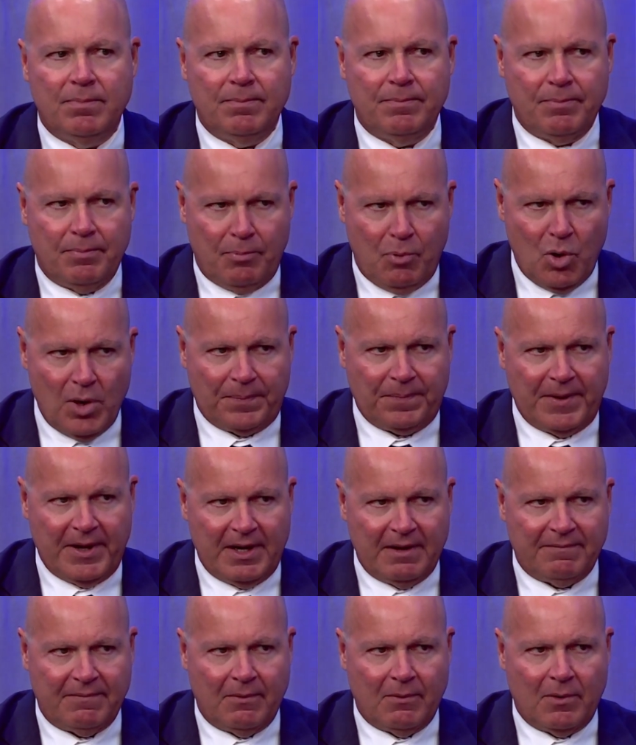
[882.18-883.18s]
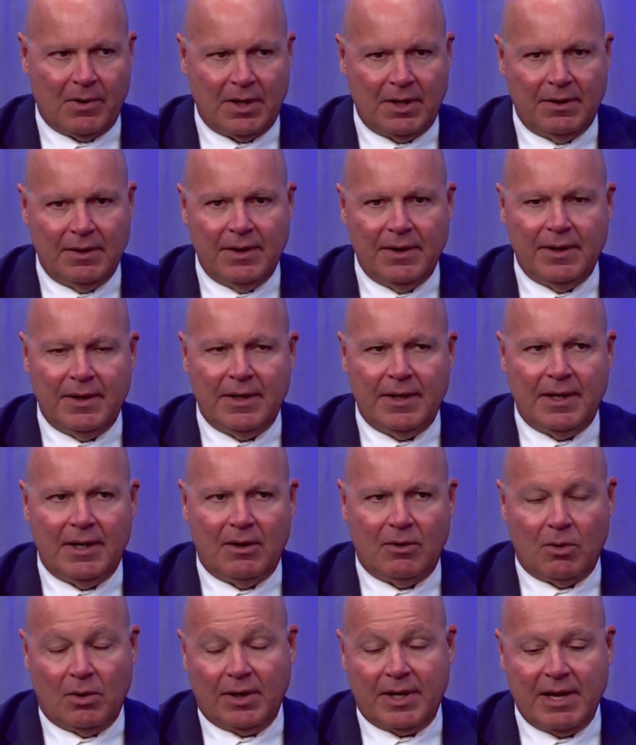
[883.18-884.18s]
put there for,
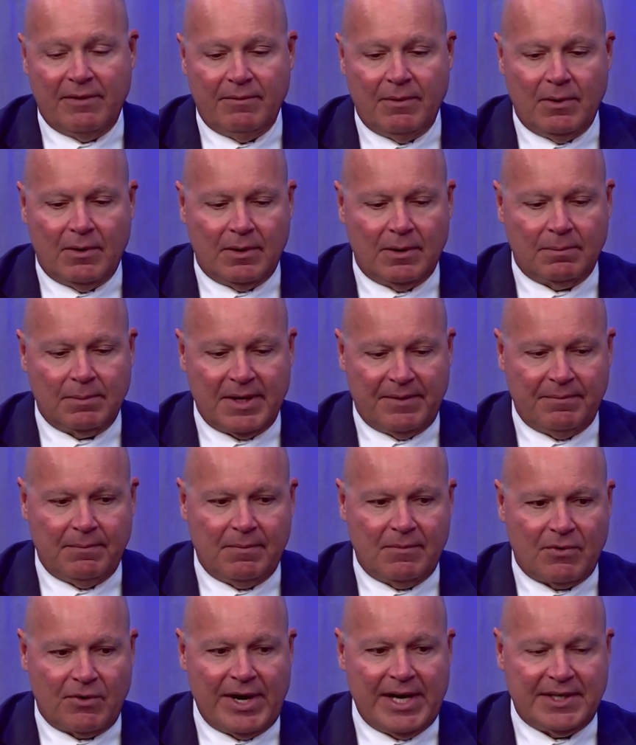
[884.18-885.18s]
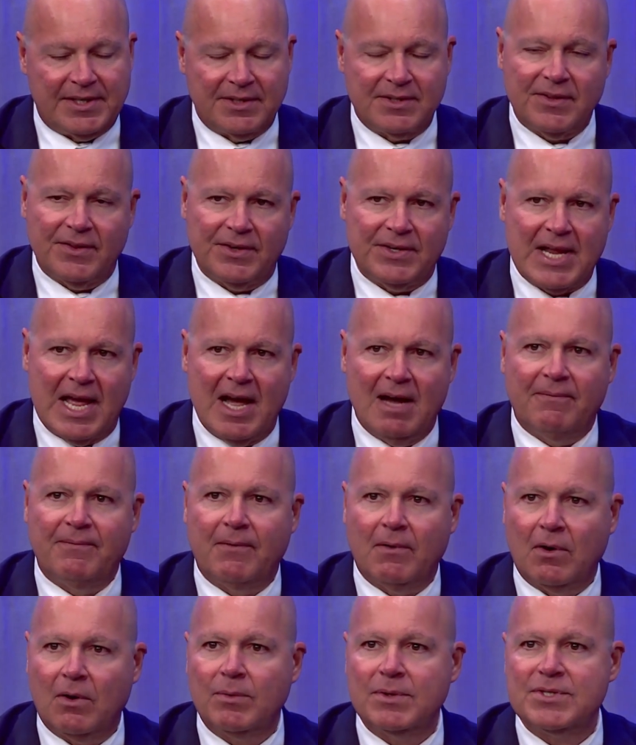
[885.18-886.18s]
or granted to the town
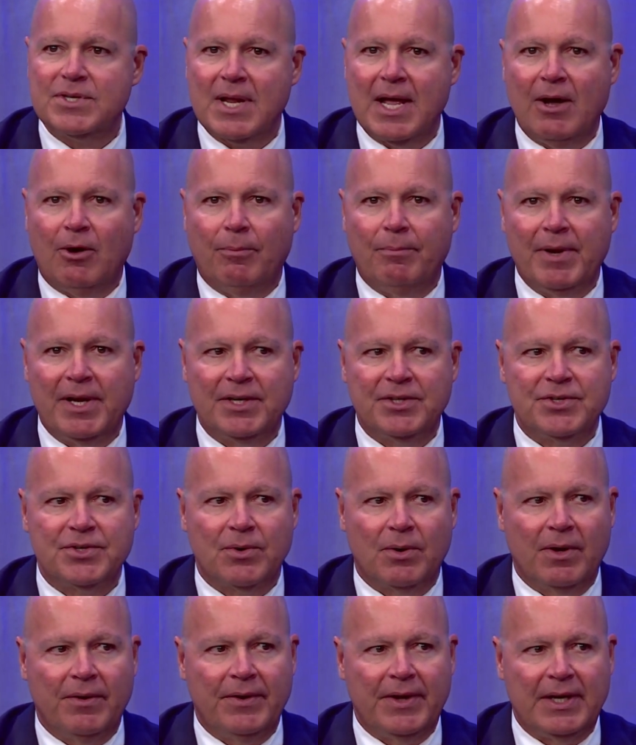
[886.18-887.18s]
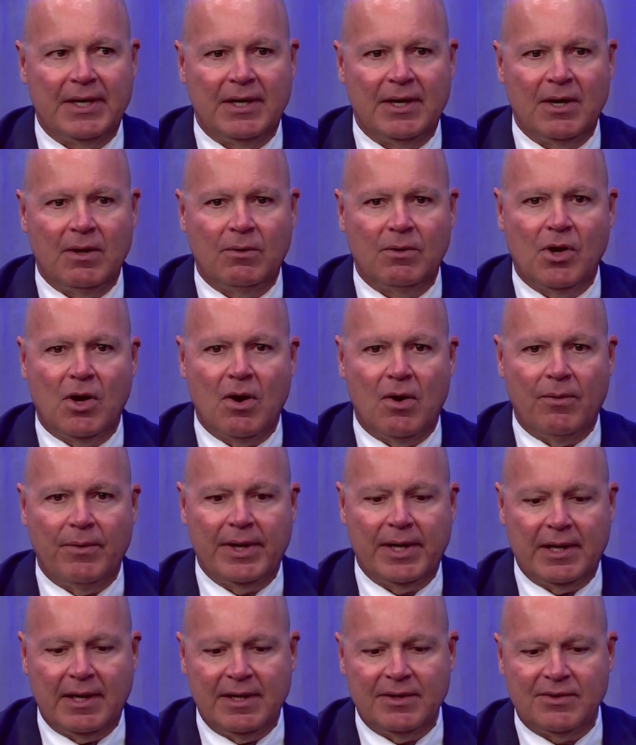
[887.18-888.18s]
for, was to help make sure that
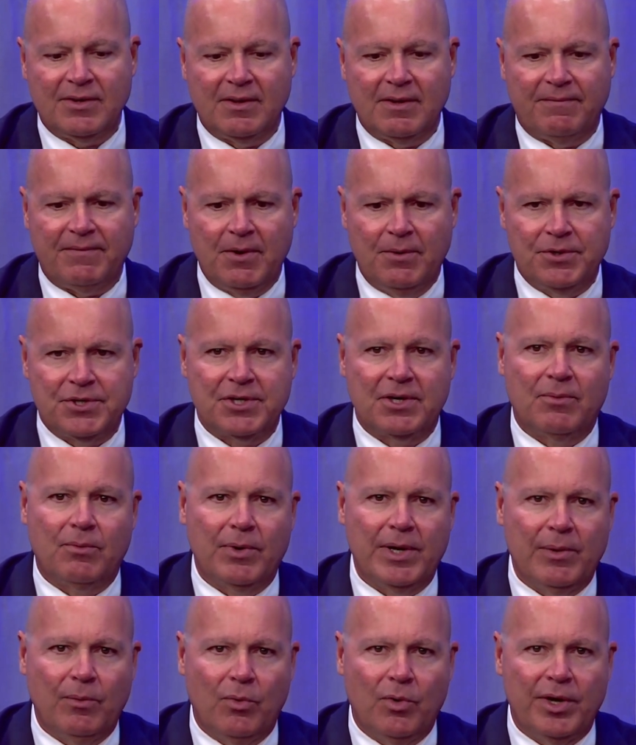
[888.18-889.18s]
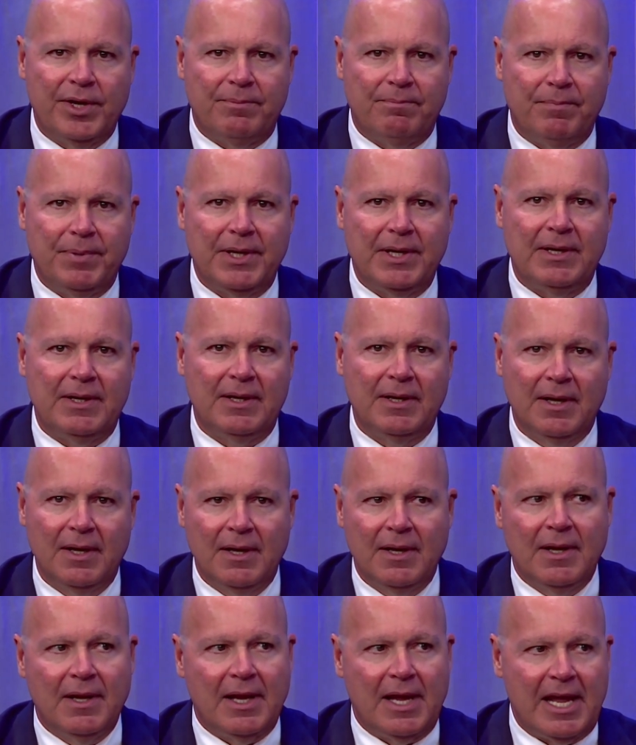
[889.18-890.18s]
going into the future we would be
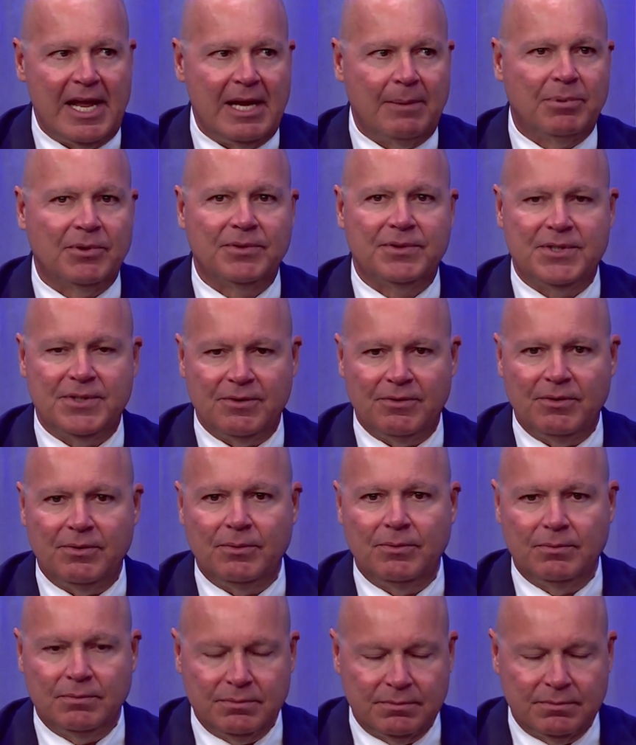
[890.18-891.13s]
able to